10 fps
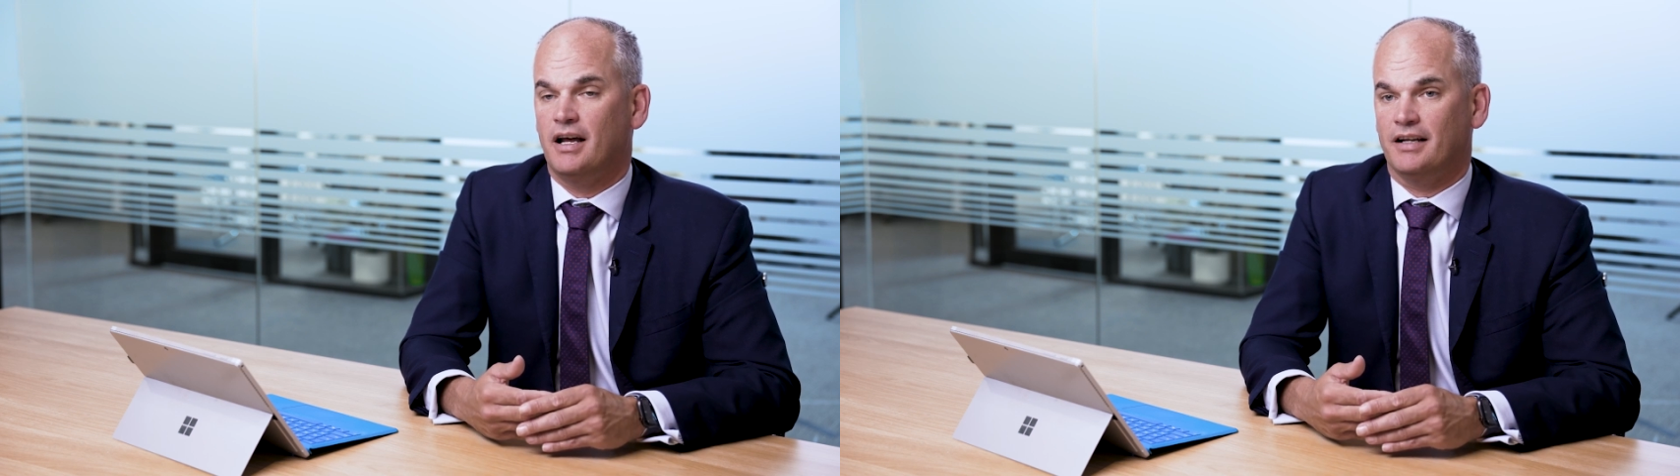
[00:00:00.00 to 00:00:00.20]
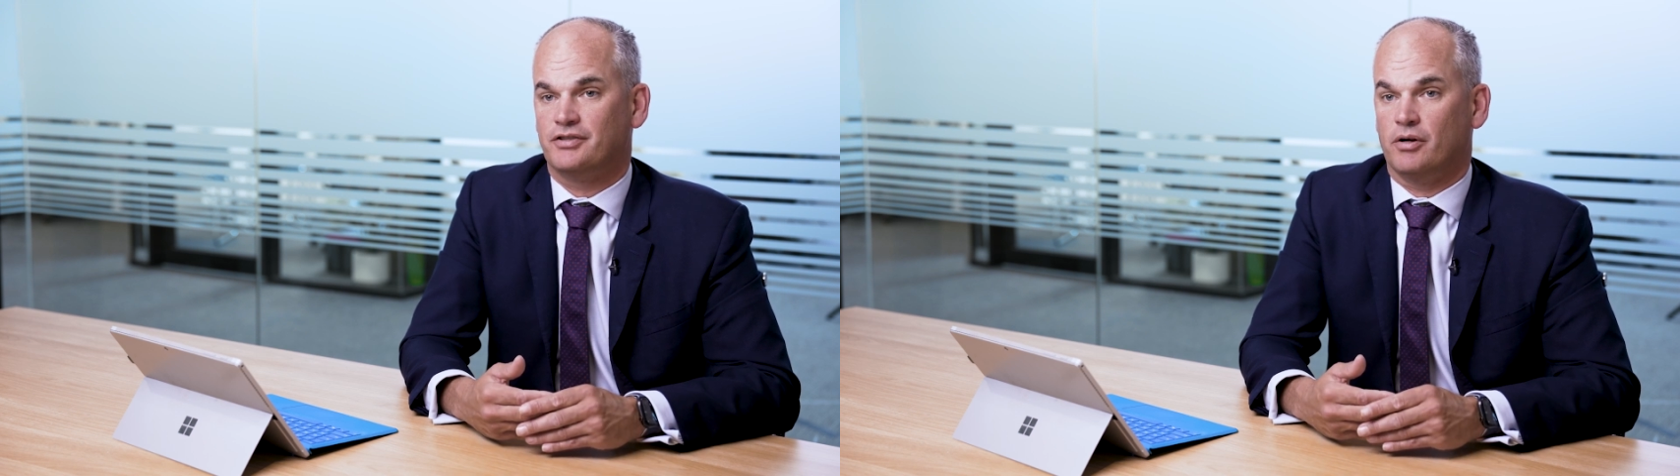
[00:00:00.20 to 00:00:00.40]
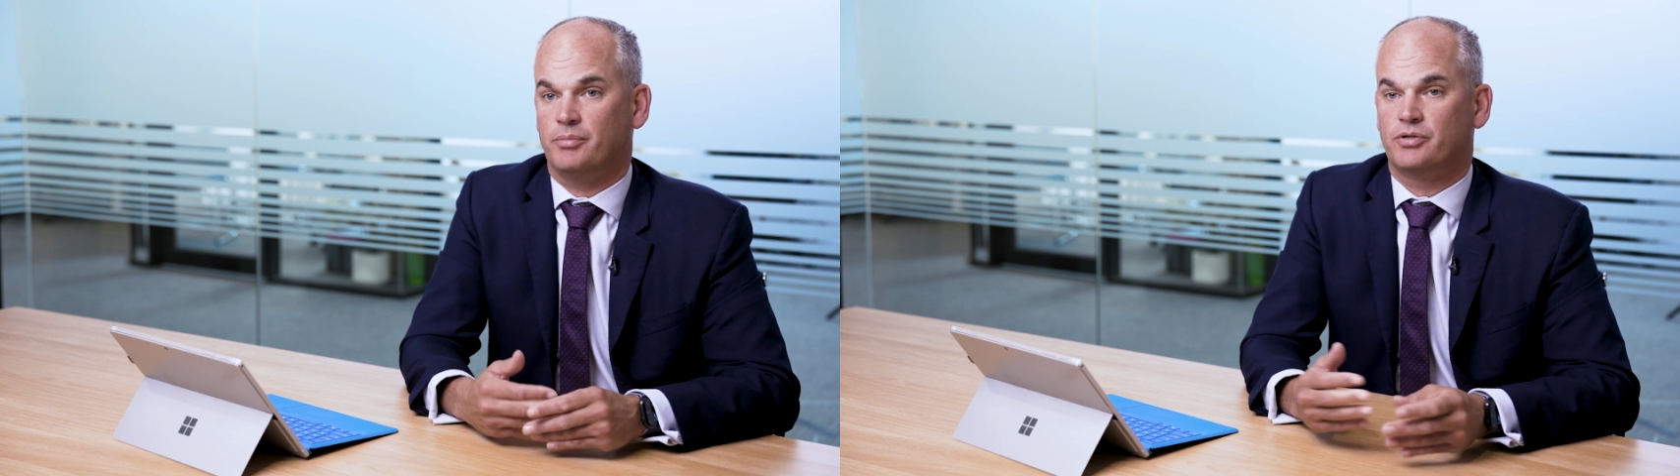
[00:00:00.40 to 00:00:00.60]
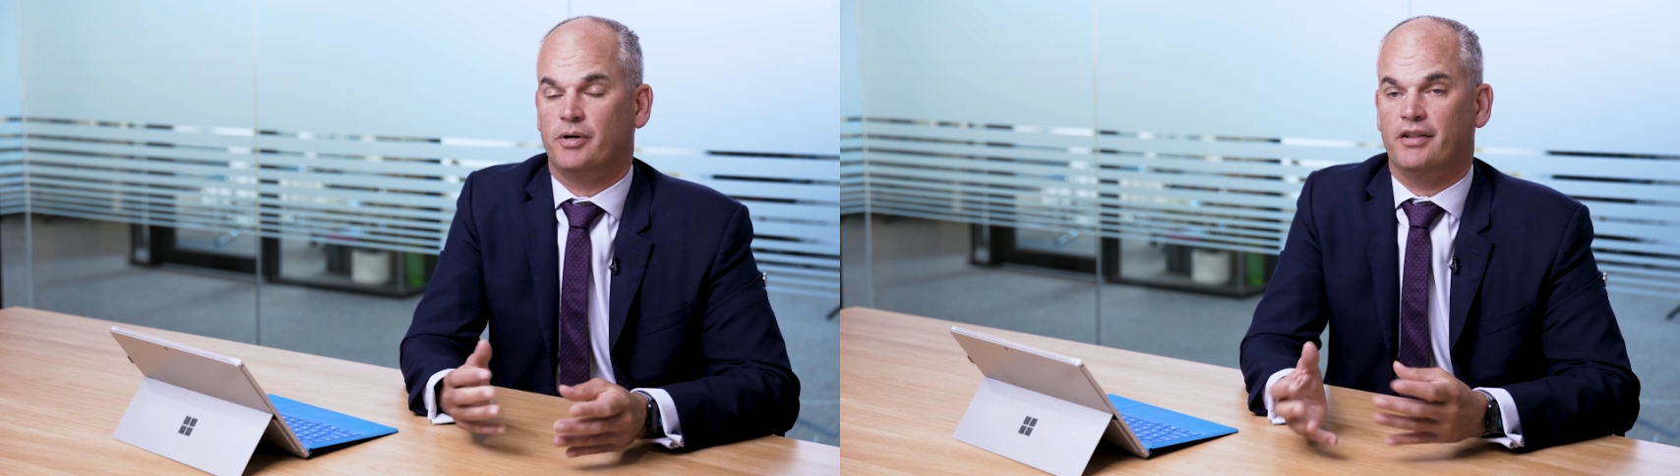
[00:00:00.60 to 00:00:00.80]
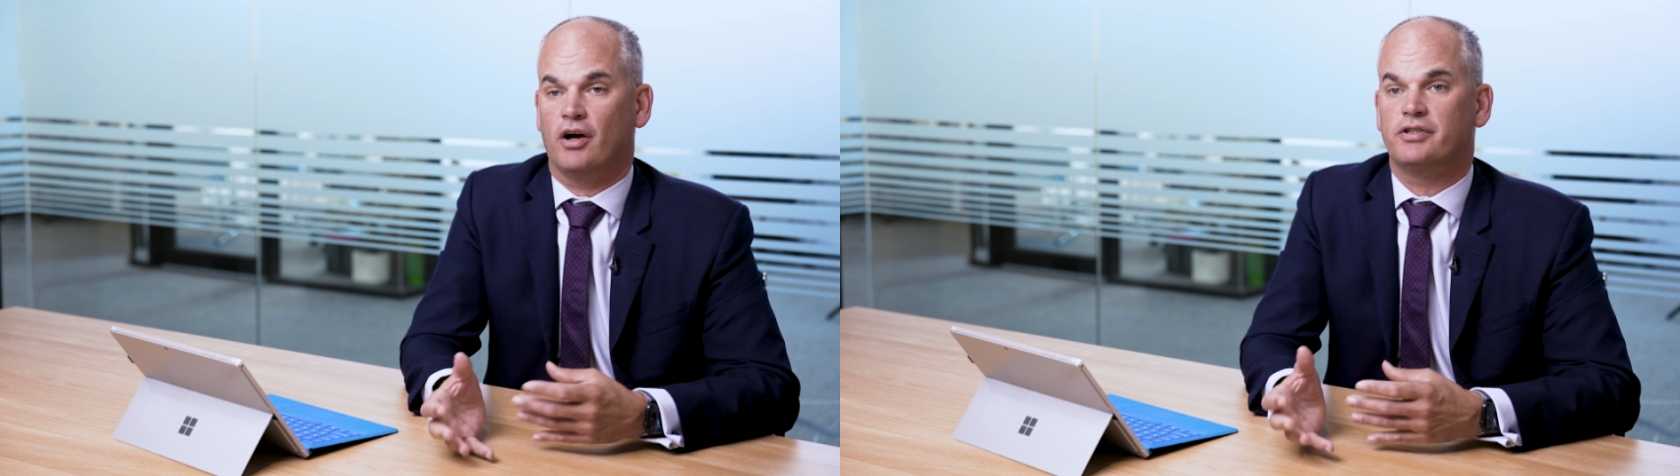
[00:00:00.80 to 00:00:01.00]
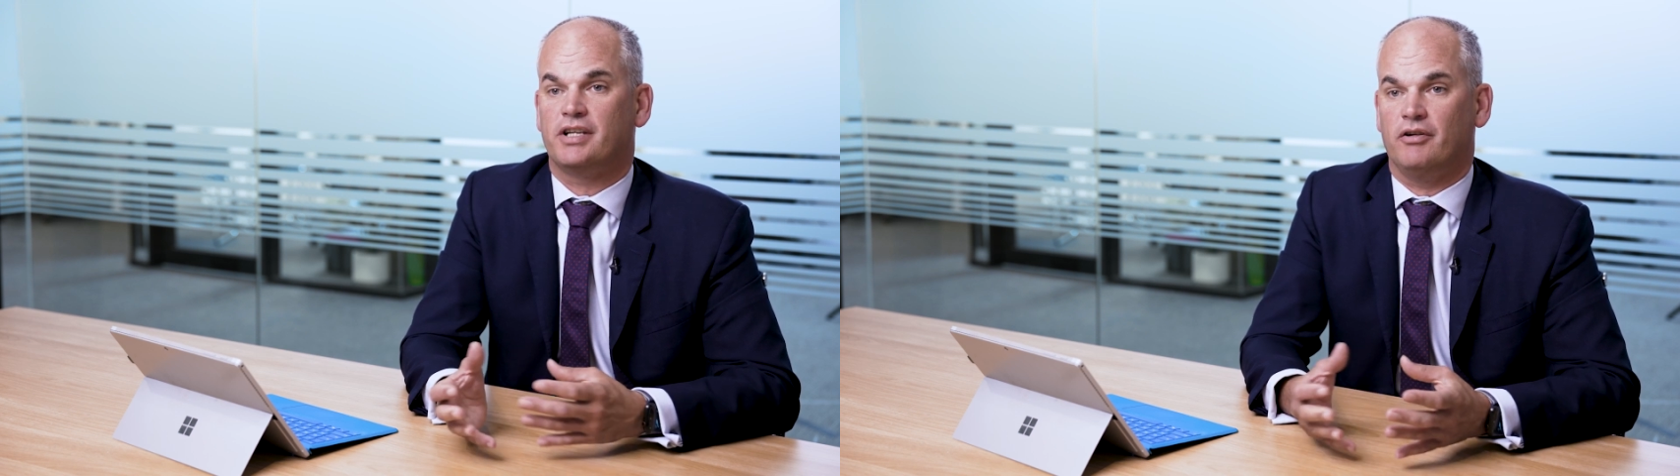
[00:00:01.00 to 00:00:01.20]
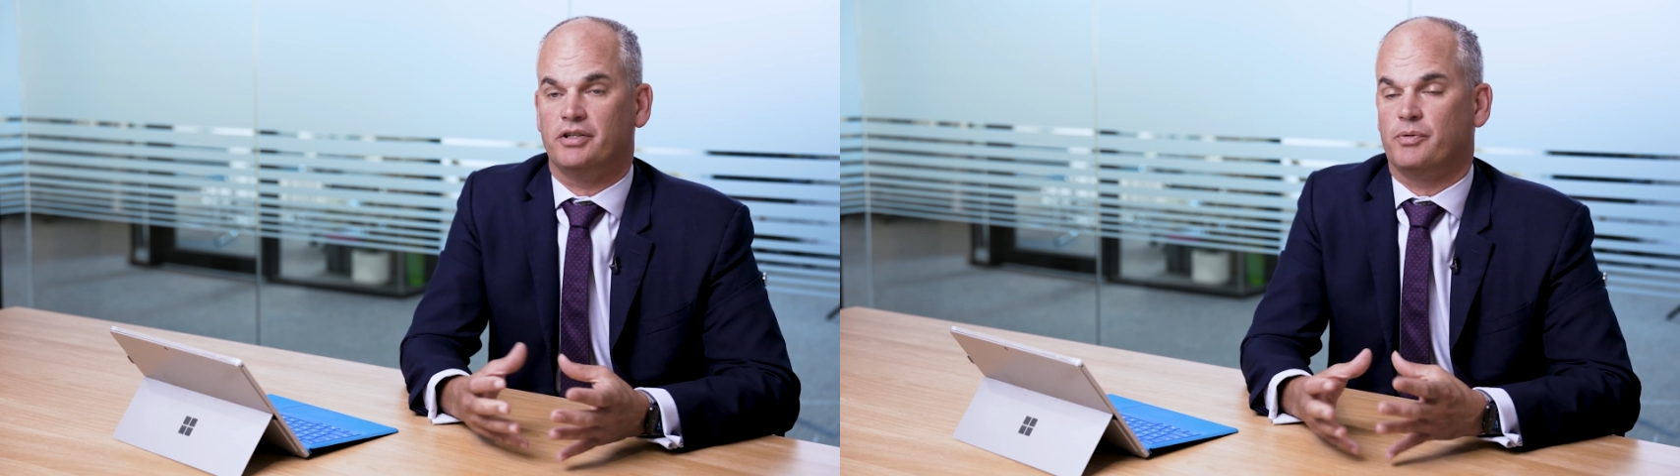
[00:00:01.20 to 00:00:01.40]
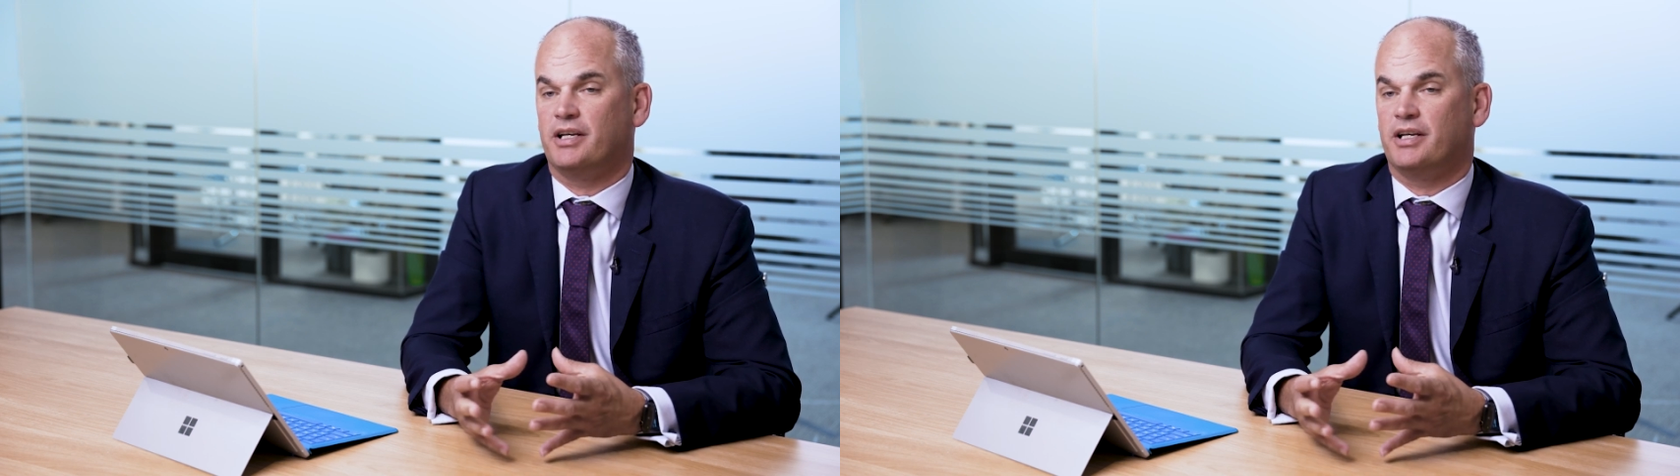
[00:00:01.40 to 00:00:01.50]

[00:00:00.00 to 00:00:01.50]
And so between those areas,